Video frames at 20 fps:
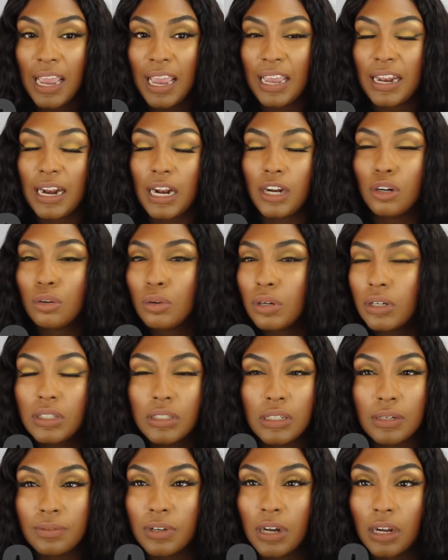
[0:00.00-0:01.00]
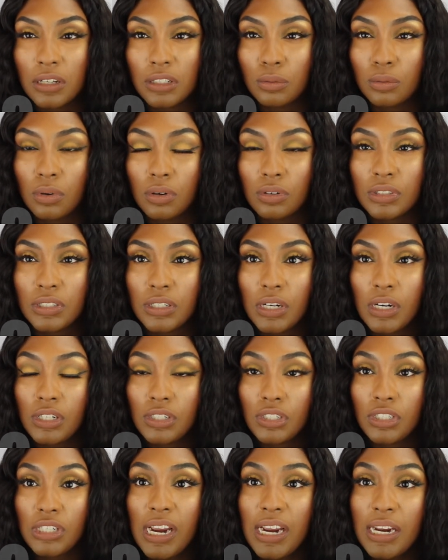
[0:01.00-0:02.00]
And I know I couldn't have got the wrong
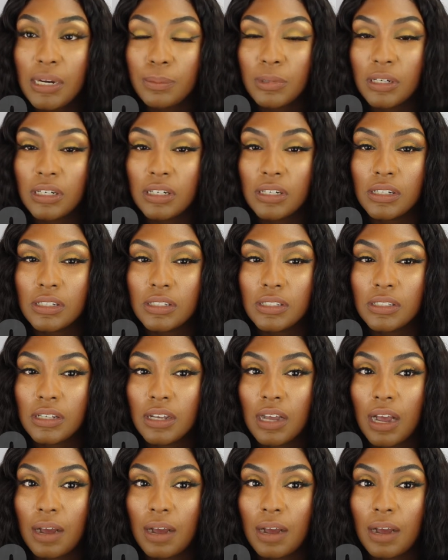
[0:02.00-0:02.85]
shade because